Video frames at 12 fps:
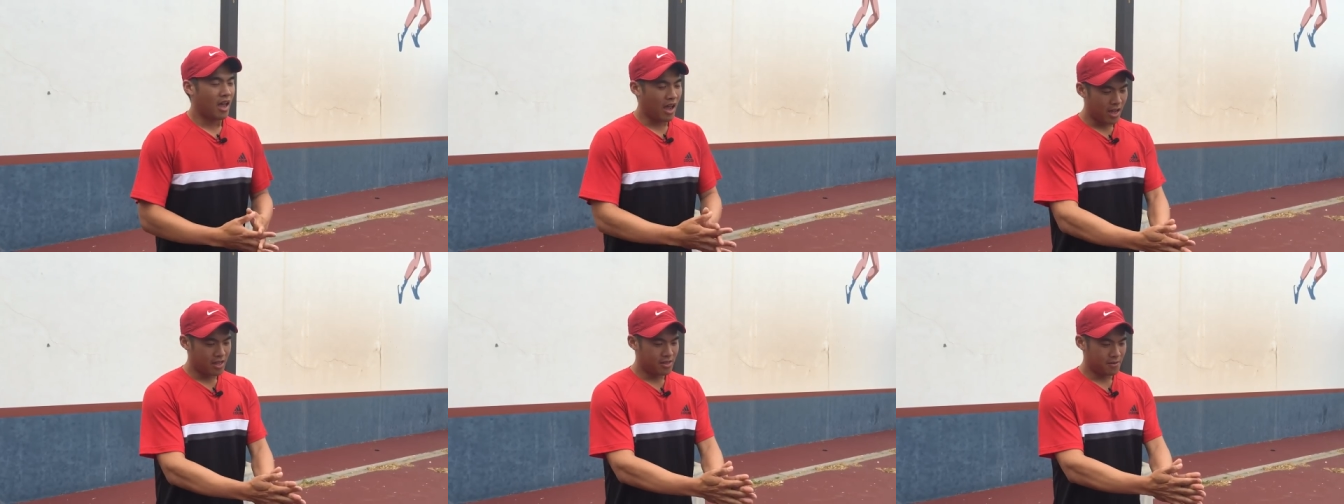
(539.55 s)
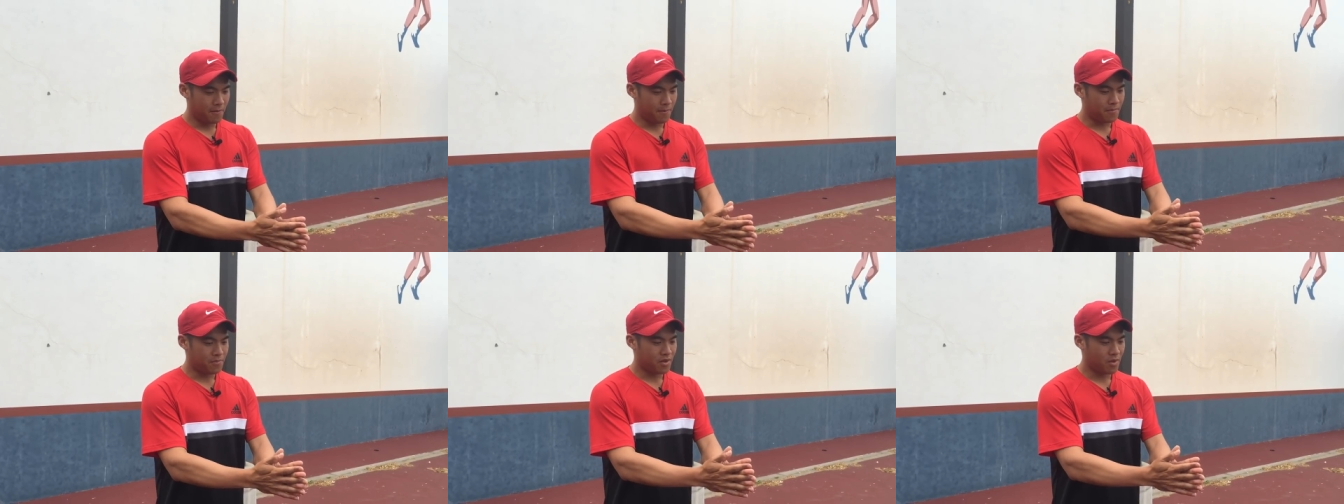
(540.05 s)
And
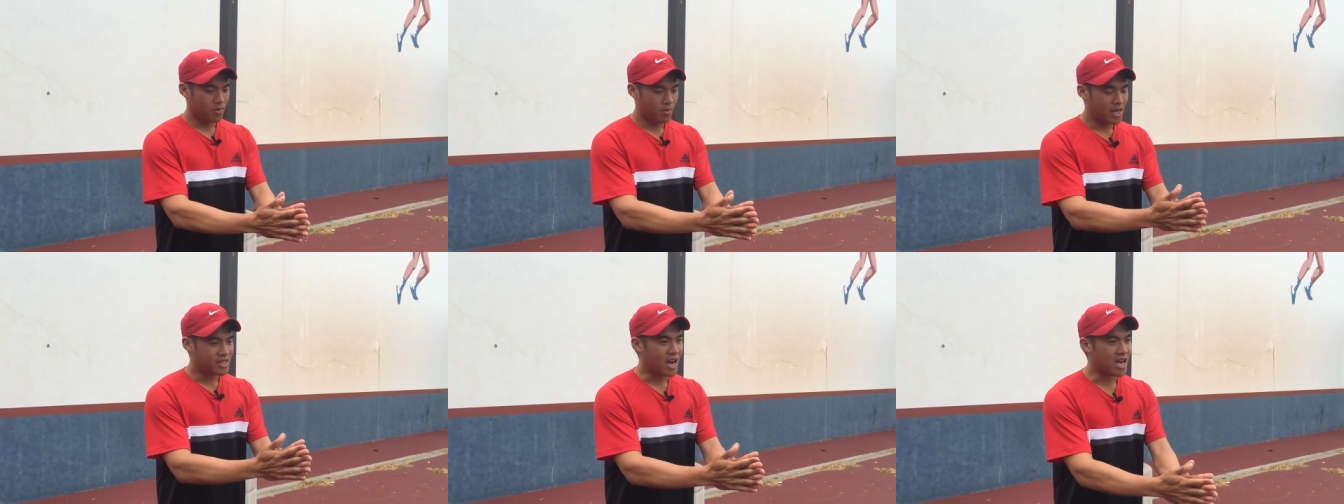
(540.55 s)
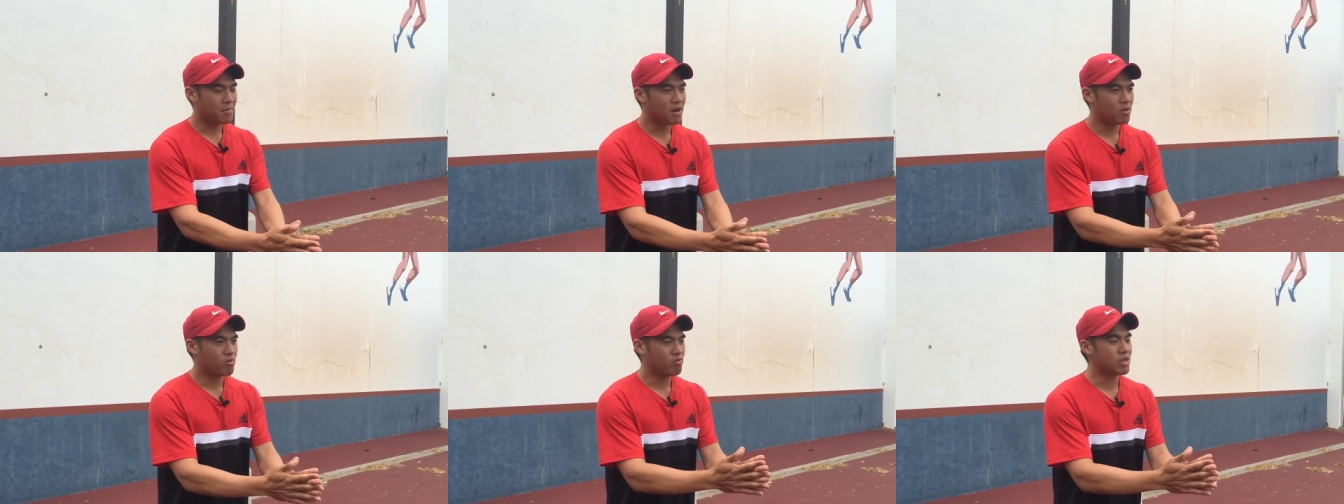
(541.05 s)
when I talk
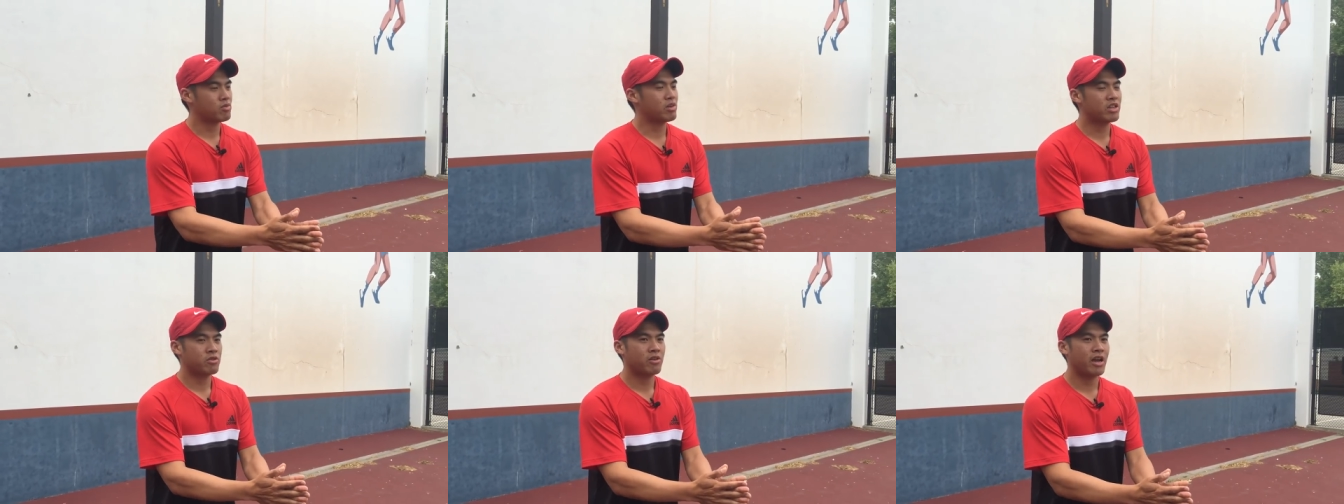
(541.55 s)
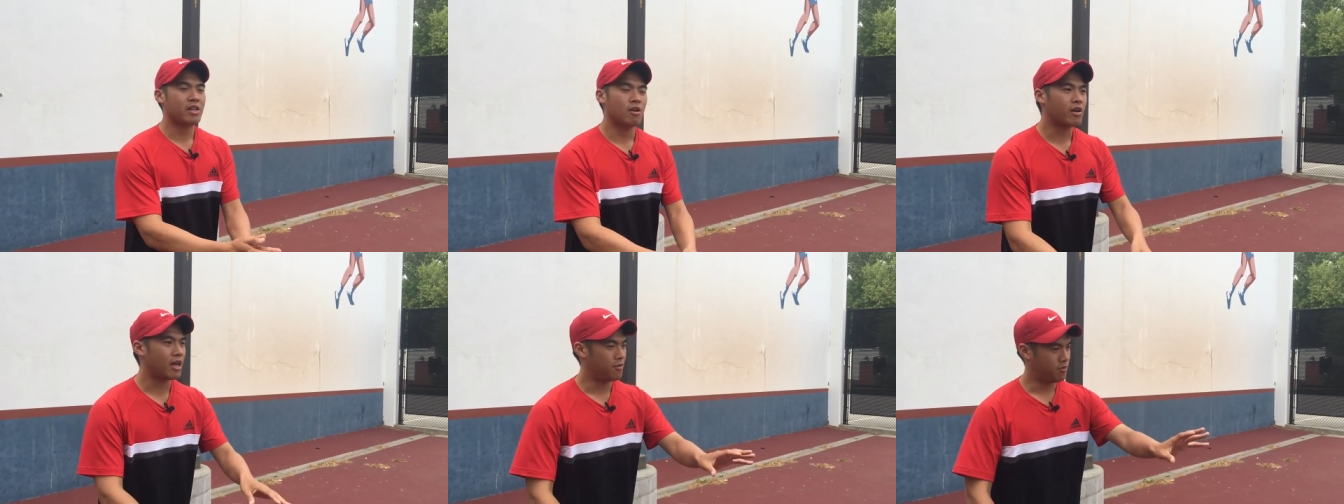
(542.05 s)
about what's running through your
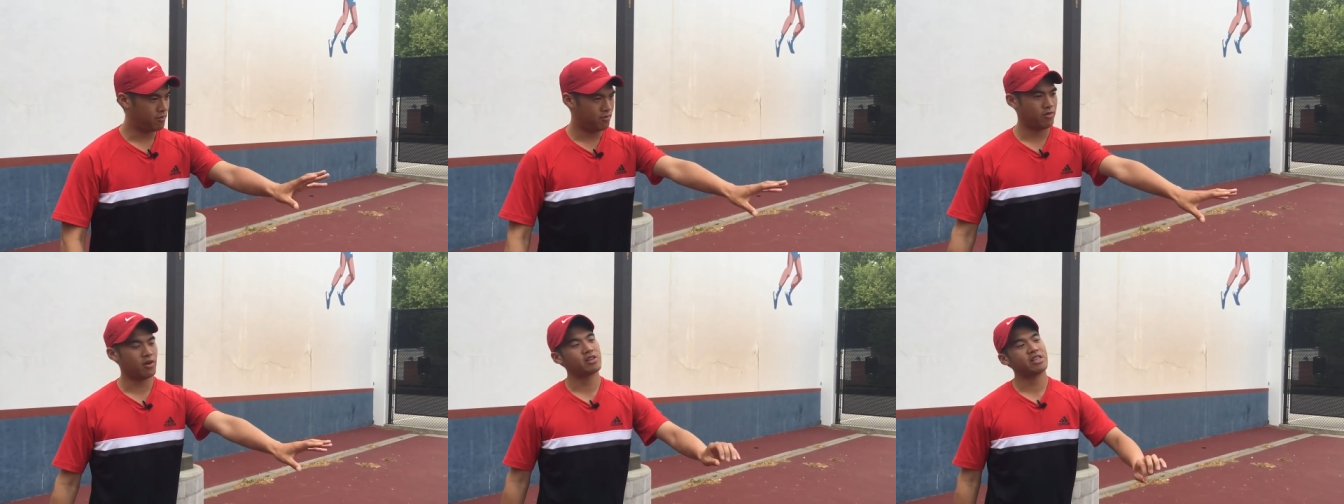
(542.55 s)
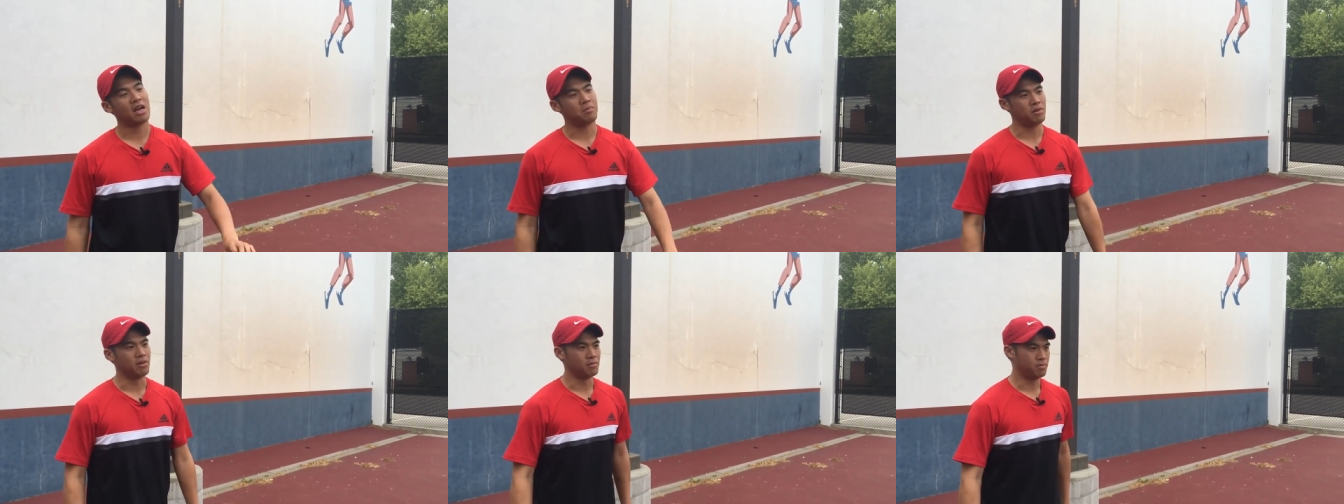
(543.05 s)
head, okay, for
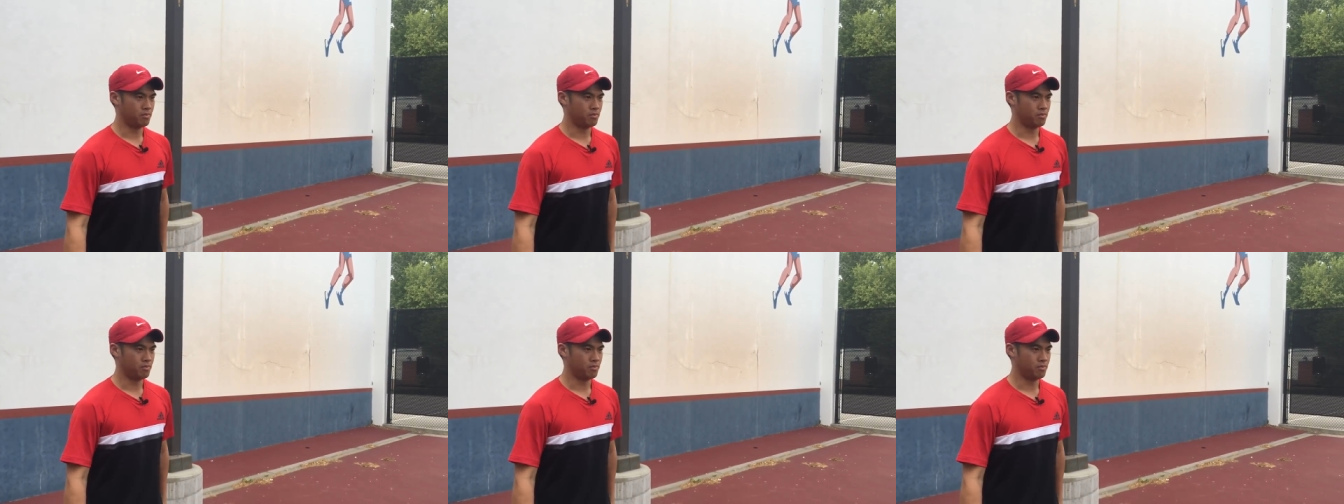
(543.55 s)
example,